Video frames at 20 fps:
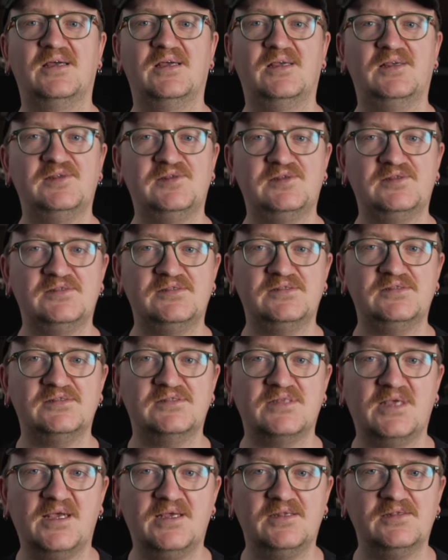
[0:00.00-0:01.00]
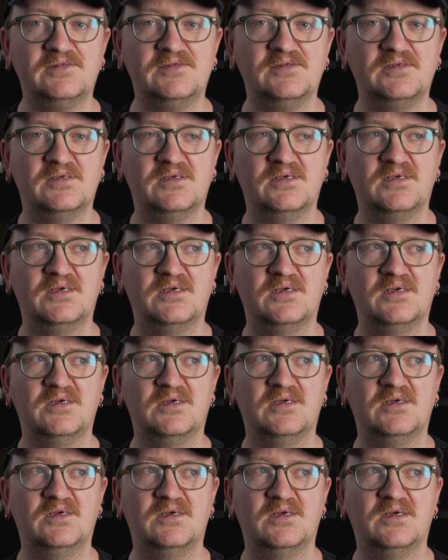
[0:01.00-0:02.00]
isn't that
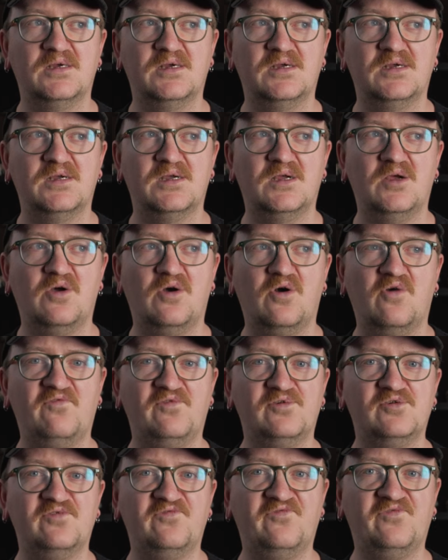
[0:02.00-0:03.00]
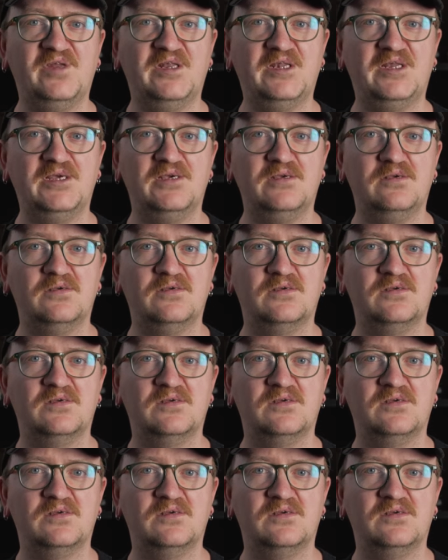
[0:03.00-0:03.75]
of a good feeling.